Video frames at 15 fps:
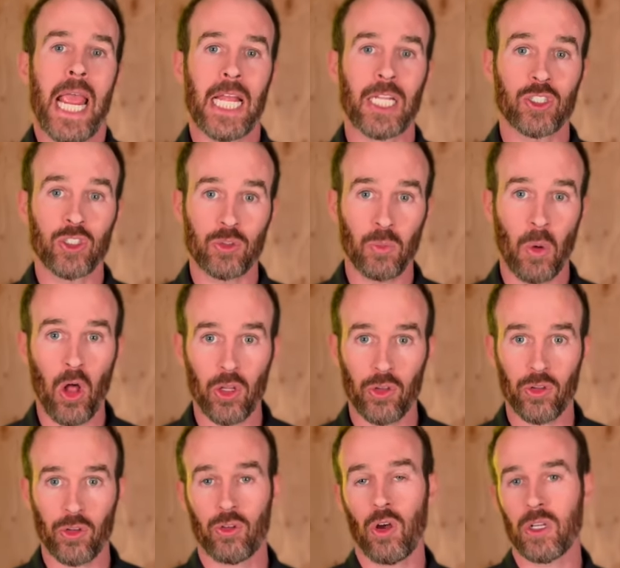and smaller
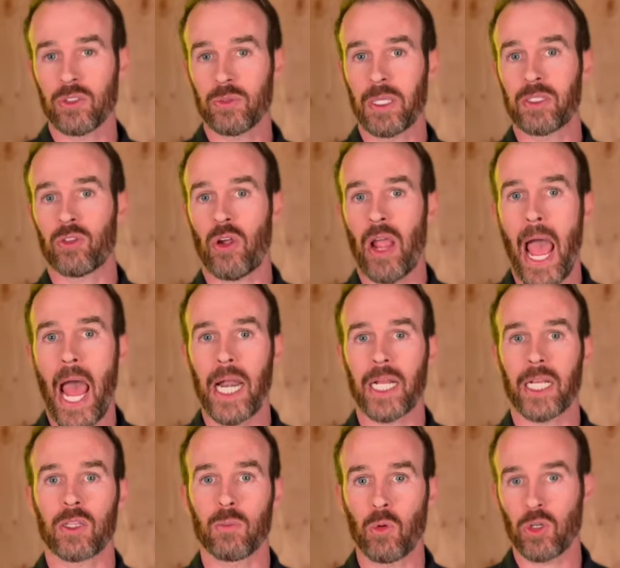the crawl space or
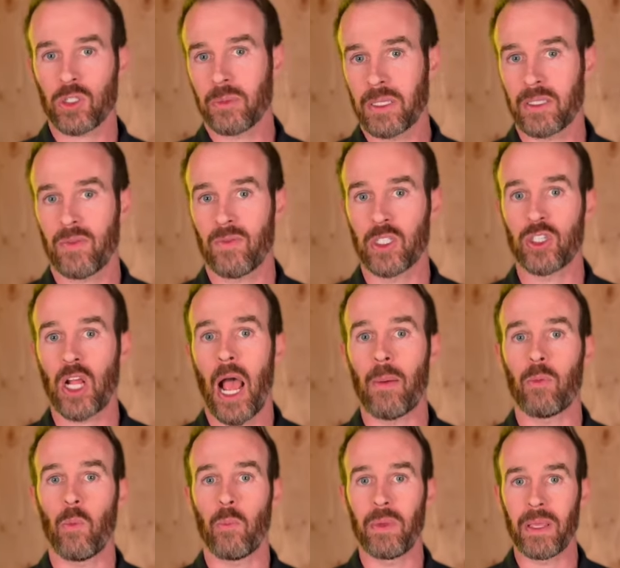attic, the more expensive the
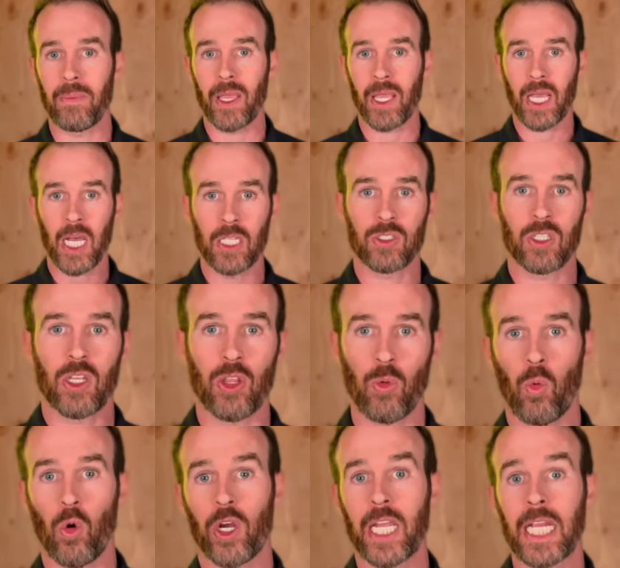job will be because the
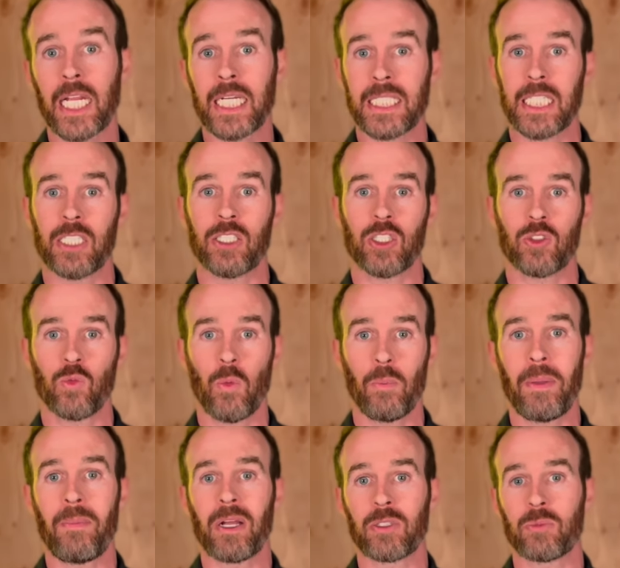working conditions will
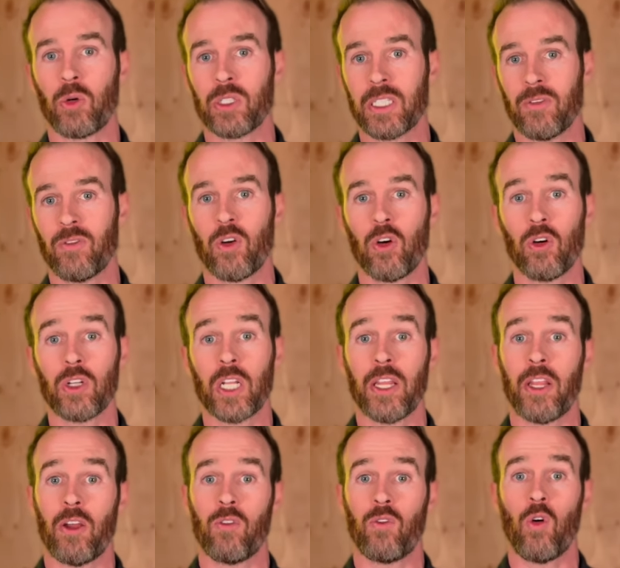be much more difficult
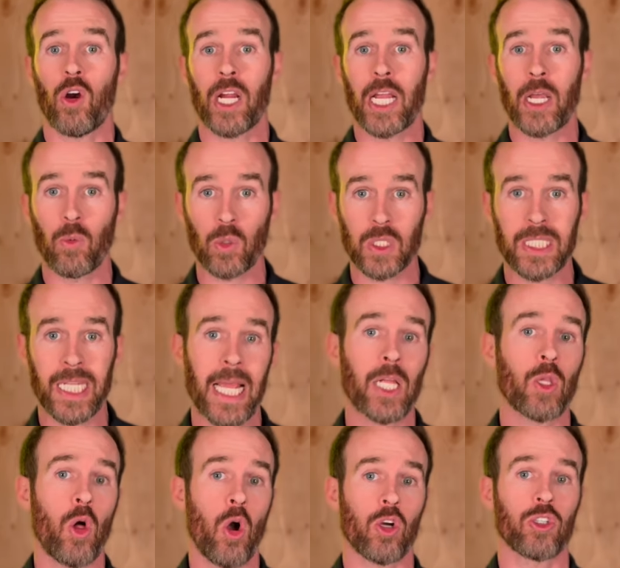and therefore it will take
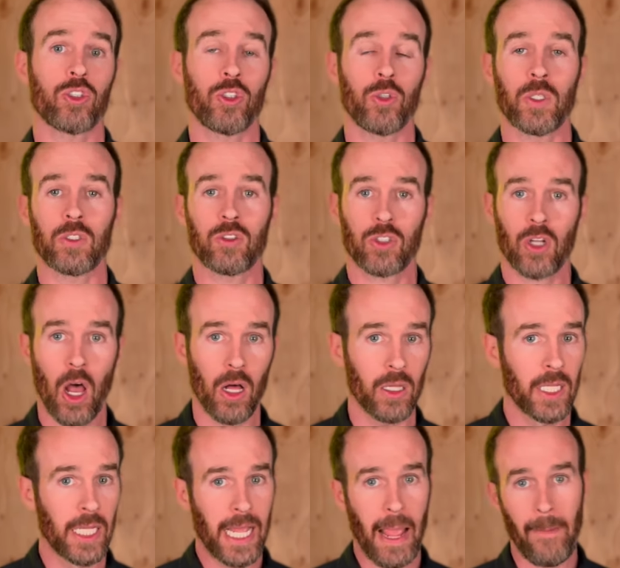longer to
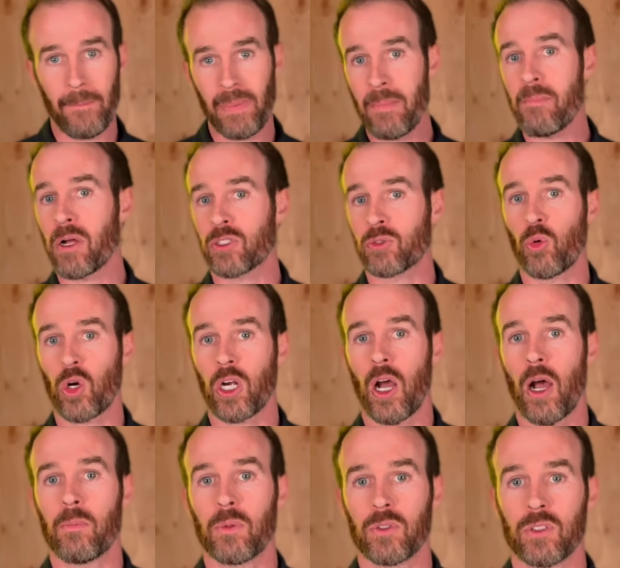install and be much more
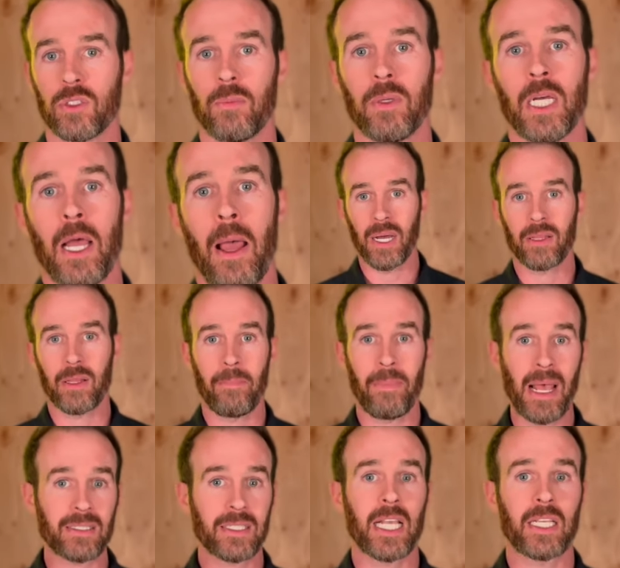cumbersome. But the
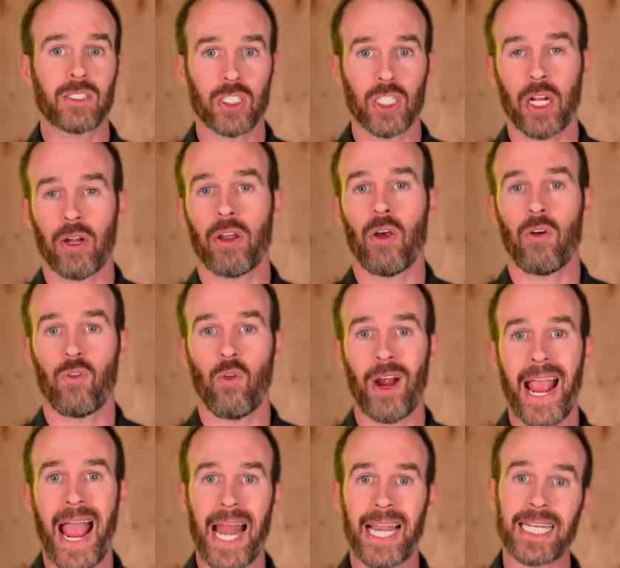best case scenario for
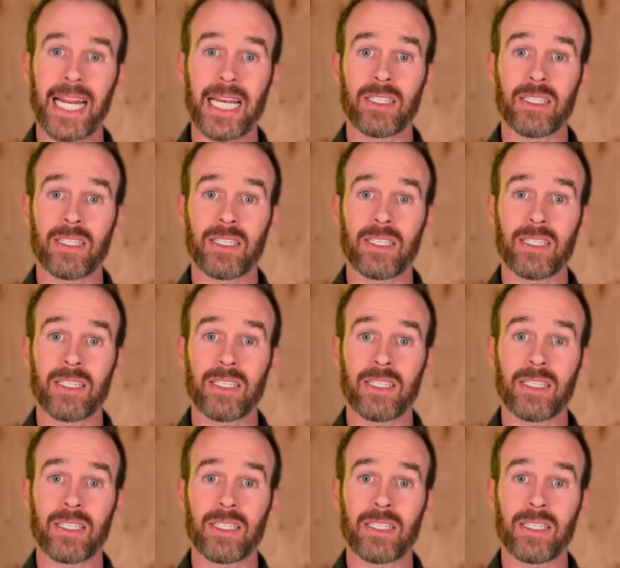adding